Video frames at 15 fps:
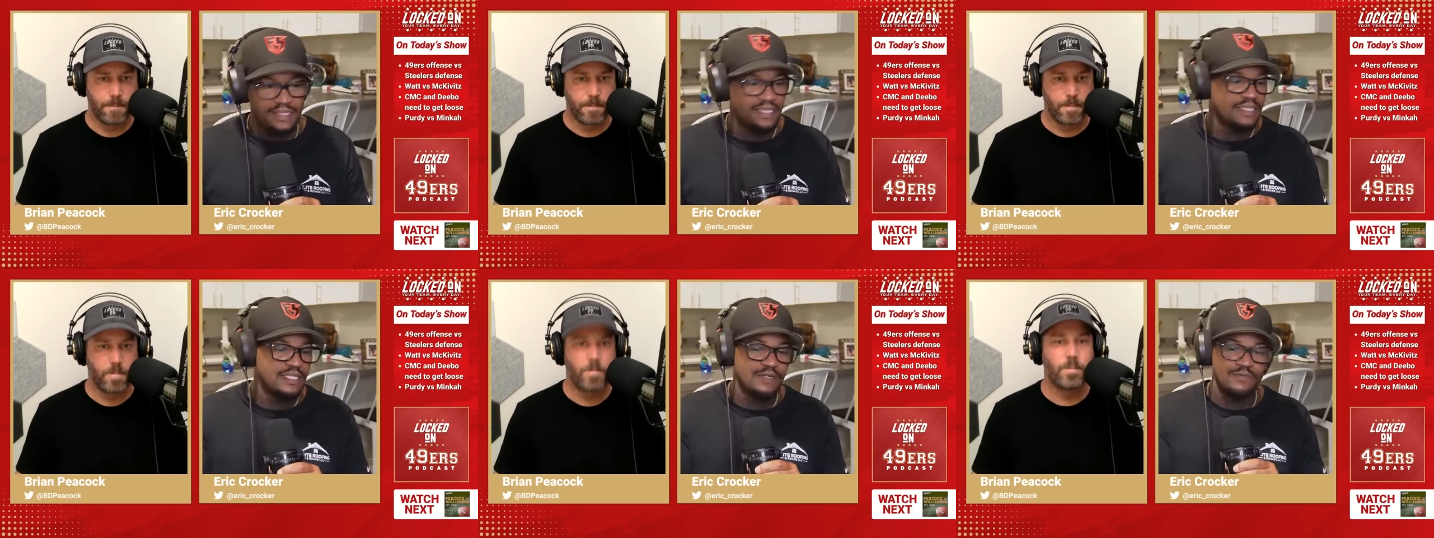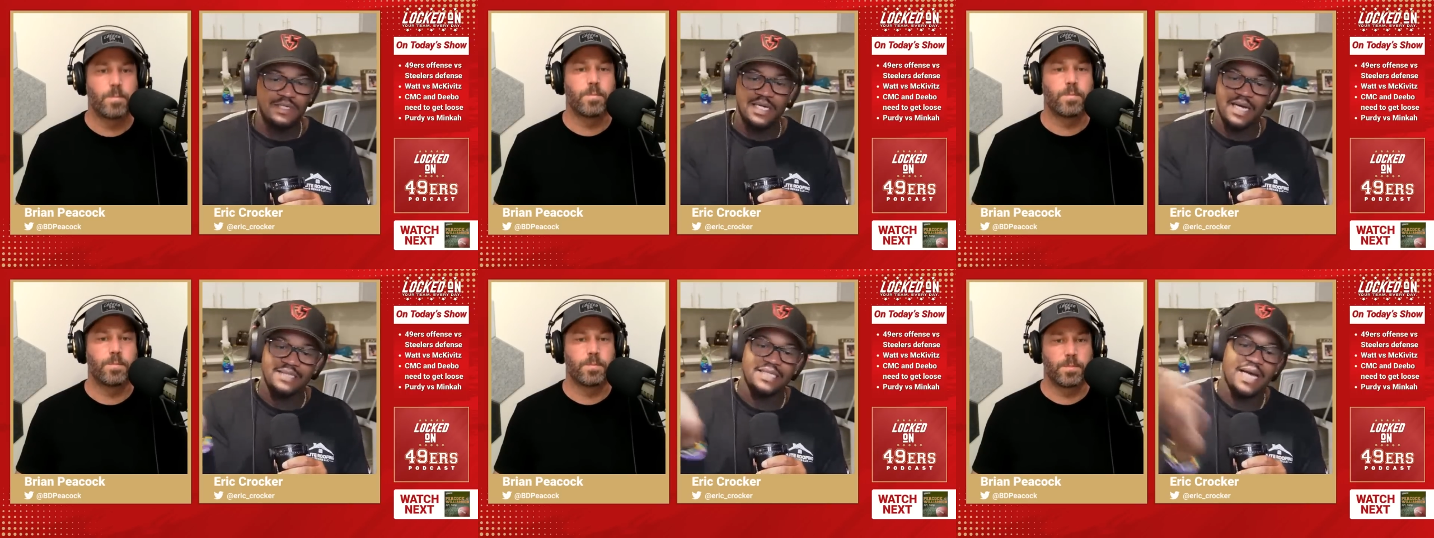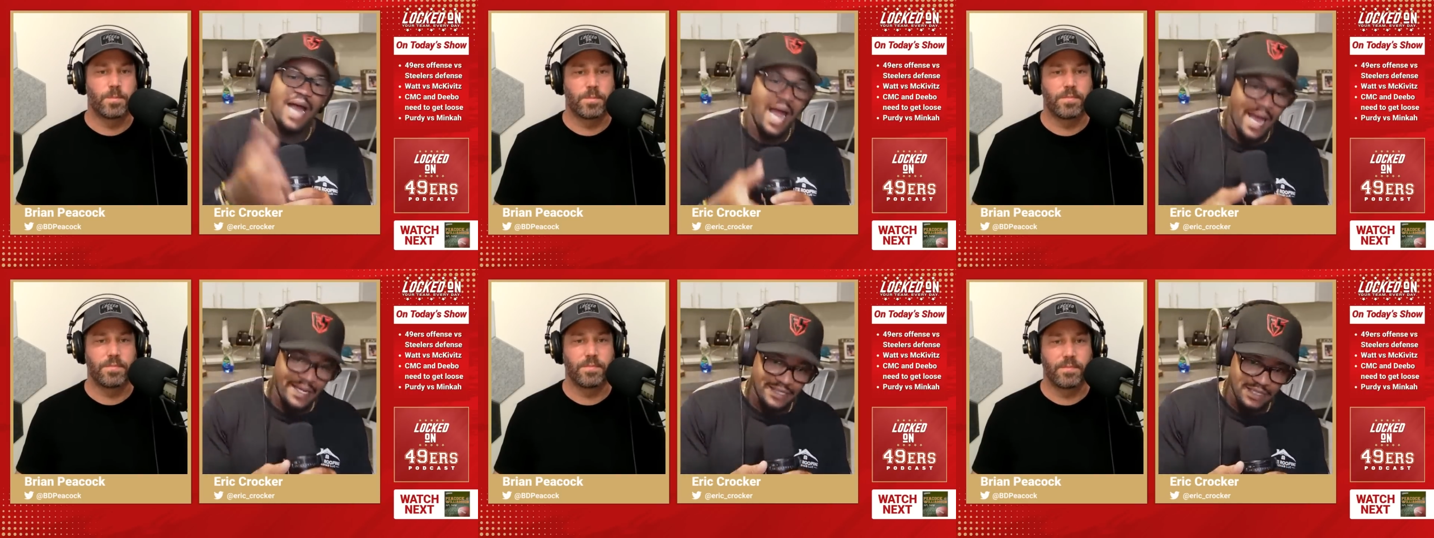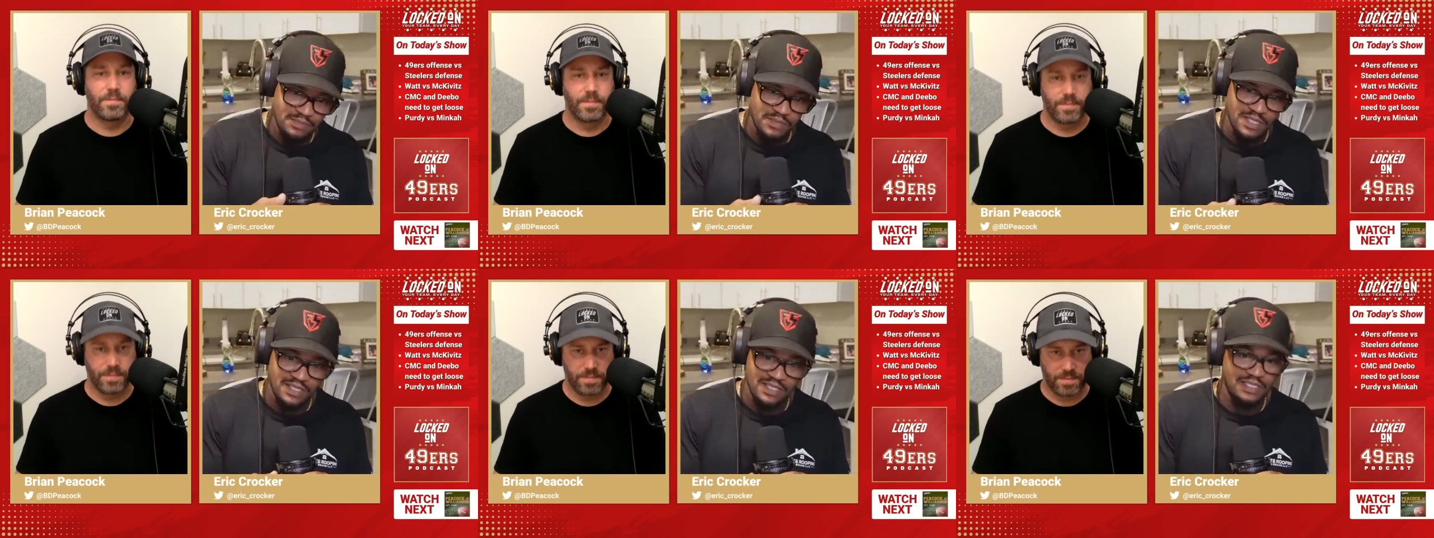Speaker 1: and then we got to
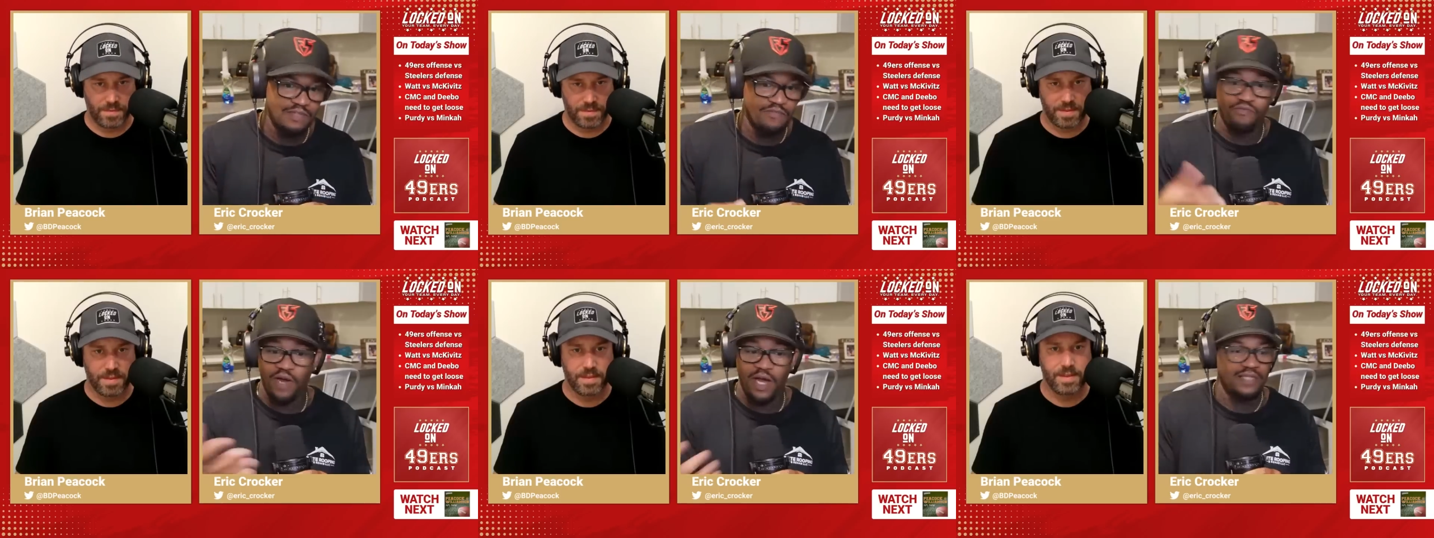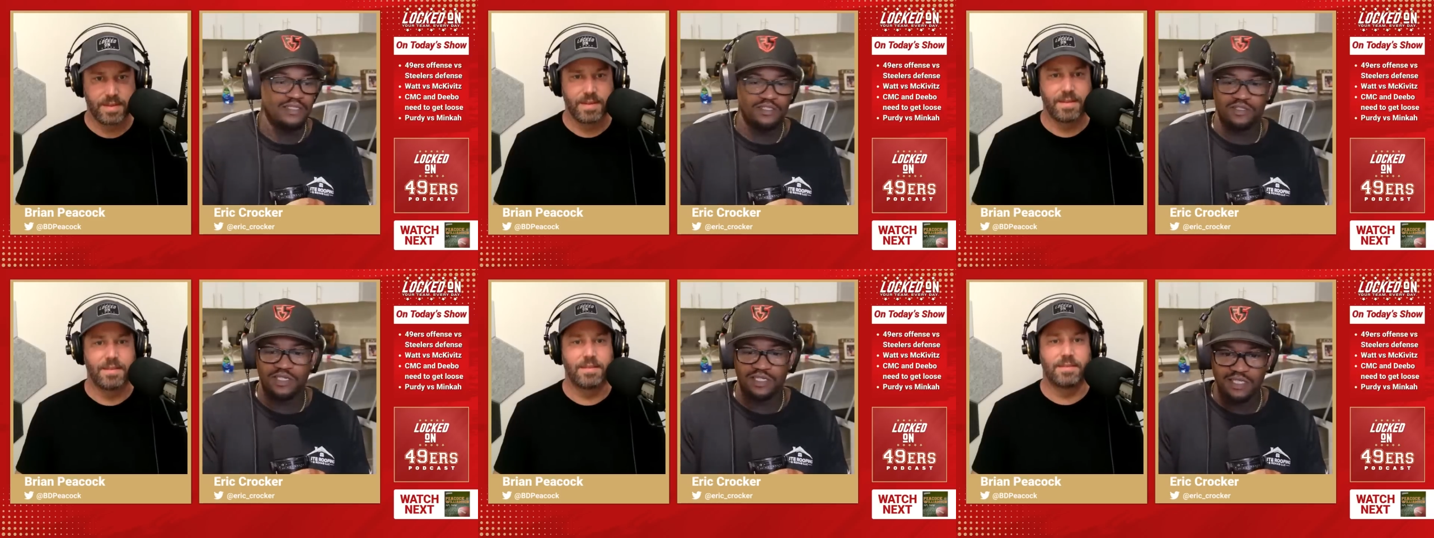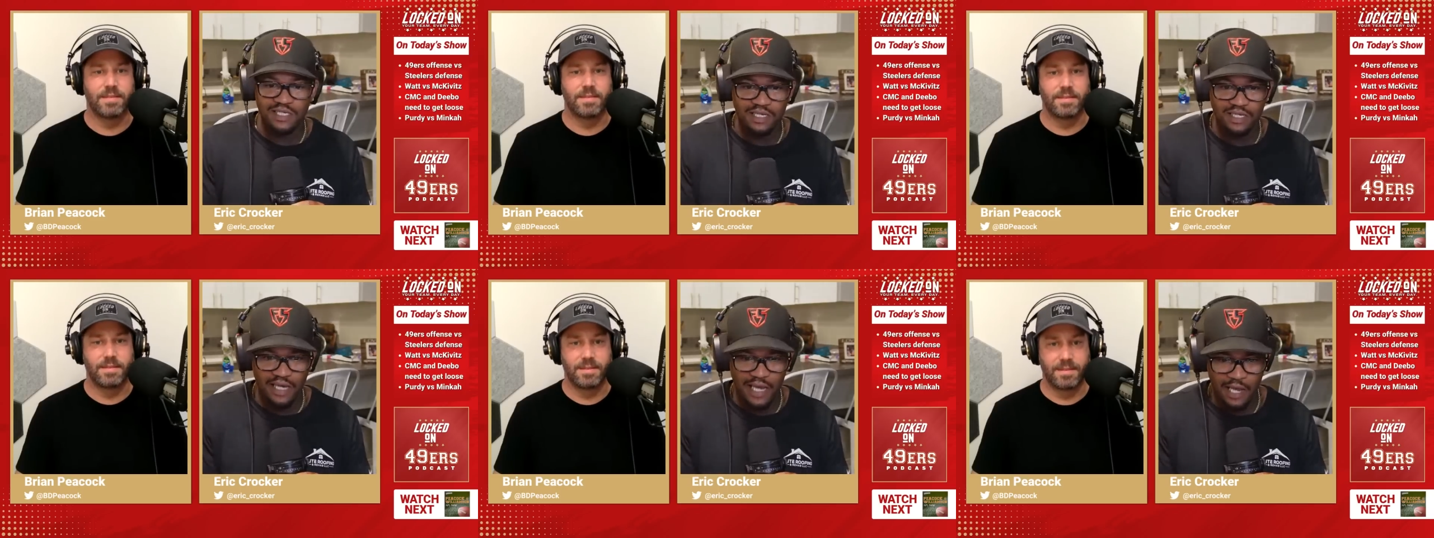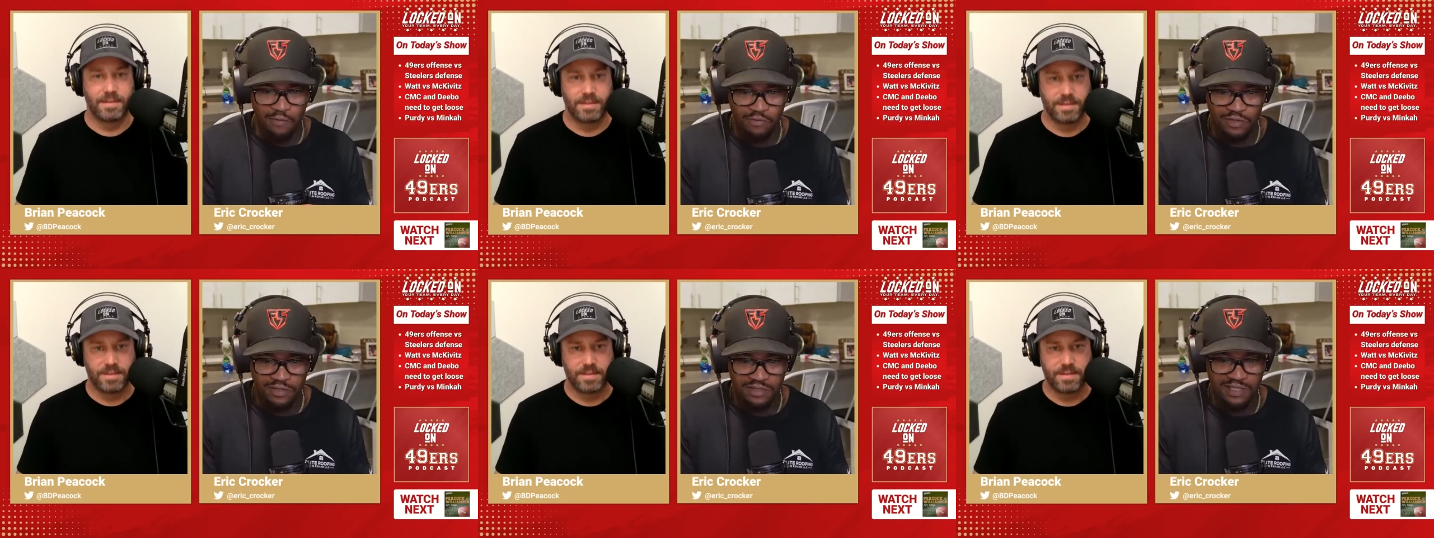Highsmith, and then finally you get to
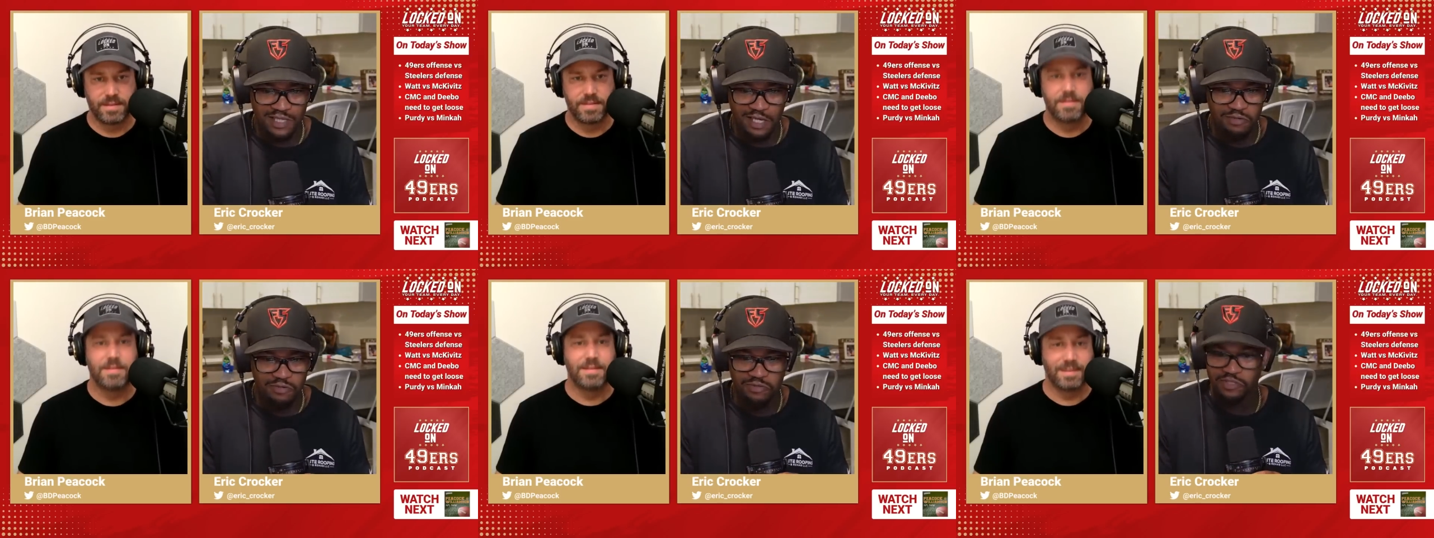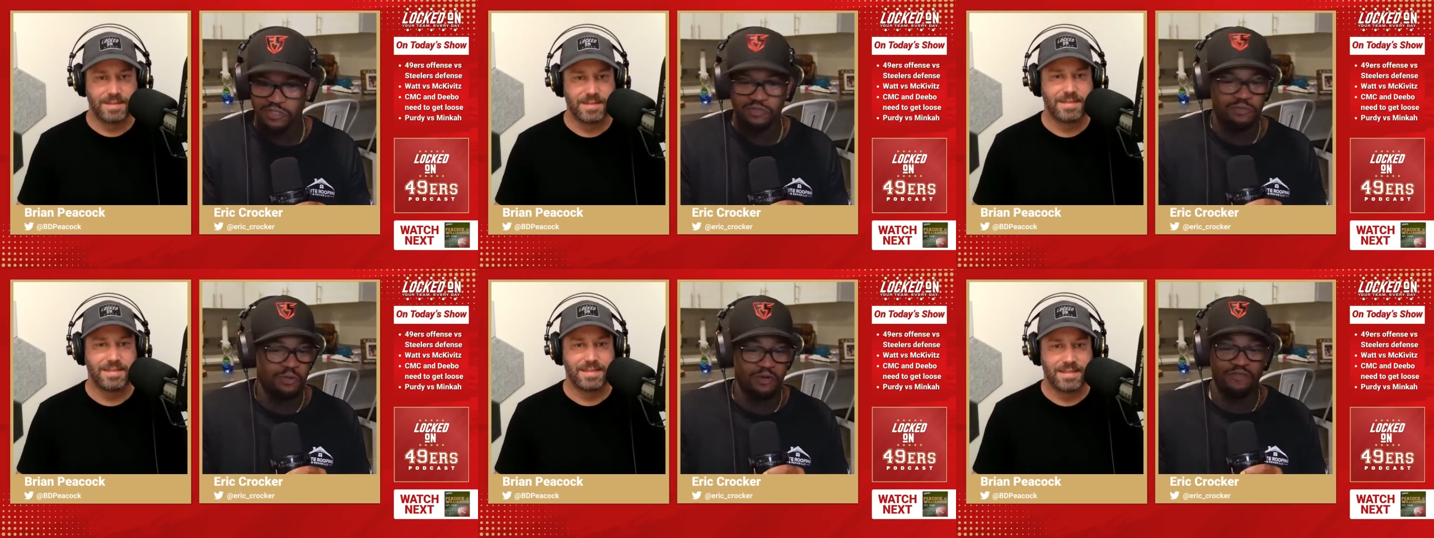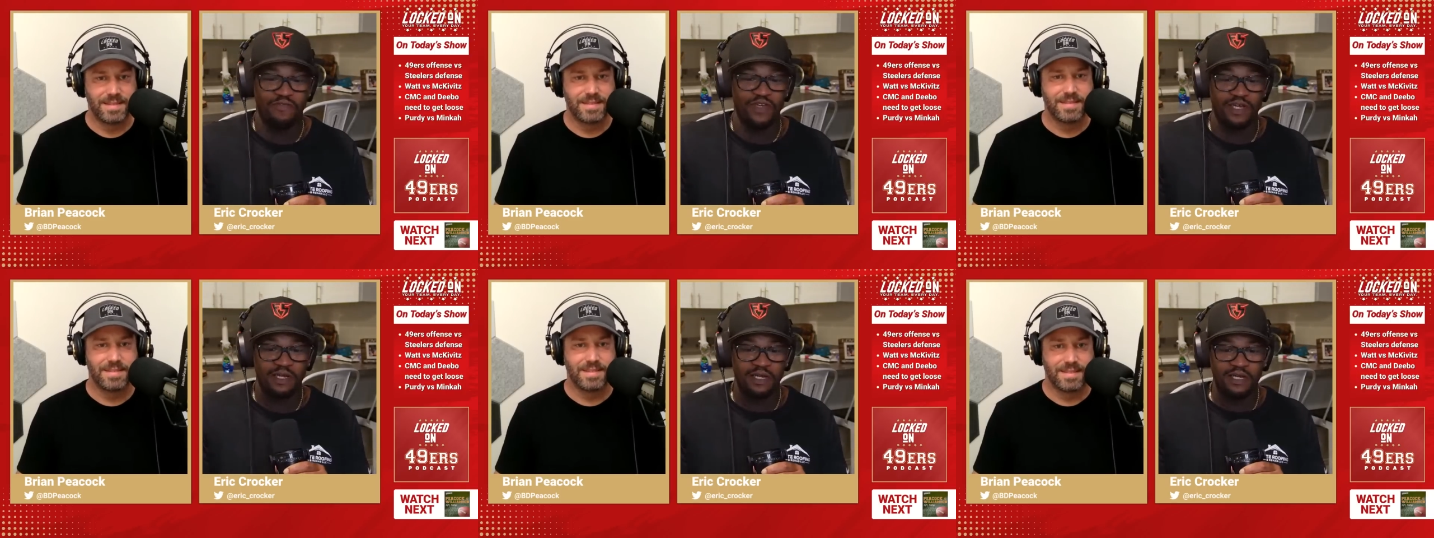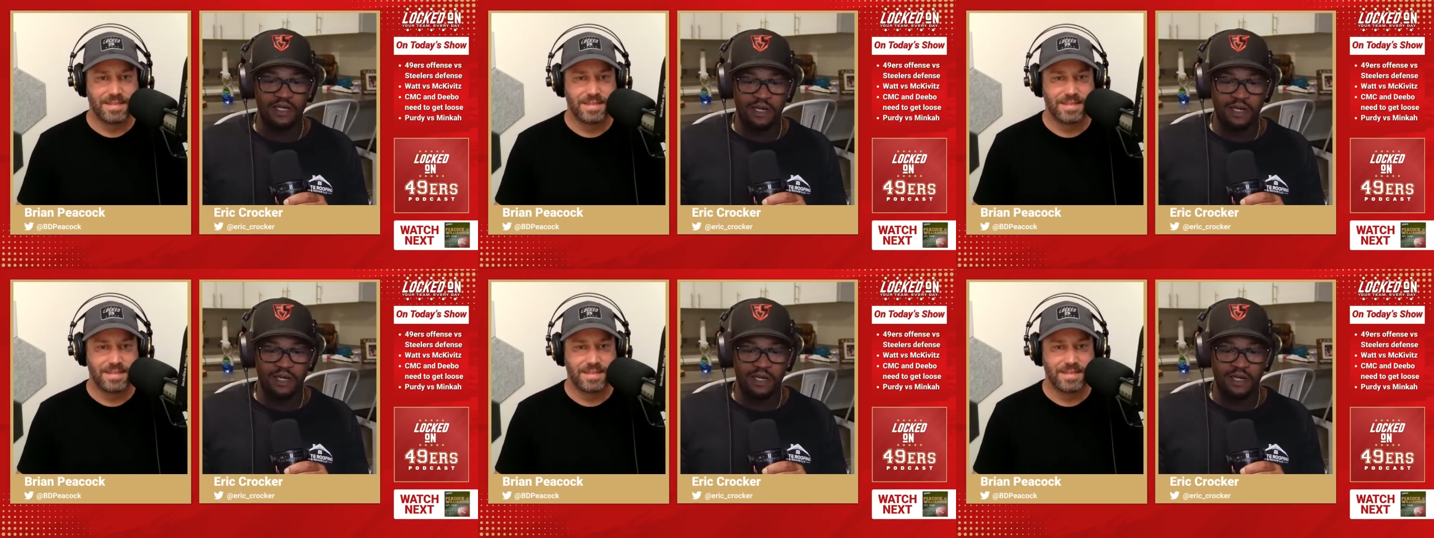Heyward, like who's a terrific.